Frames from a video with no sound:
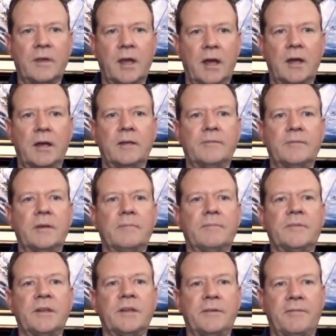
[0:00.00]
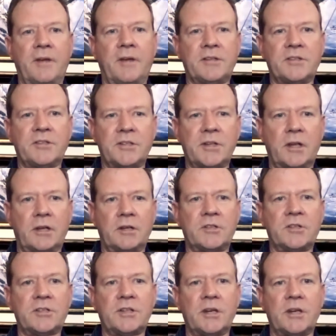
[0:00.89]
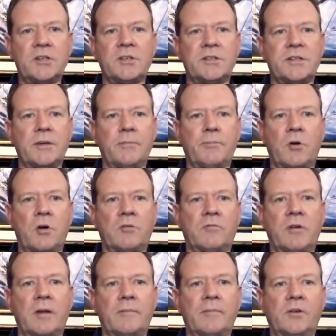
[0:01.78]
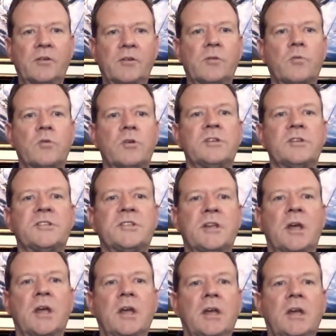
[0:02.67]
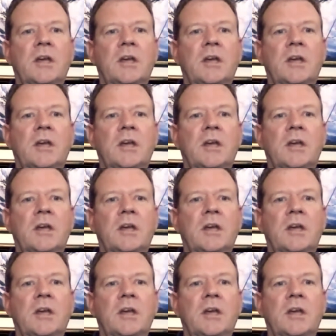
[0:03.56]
the Defense Intelligence Agency program. In other words,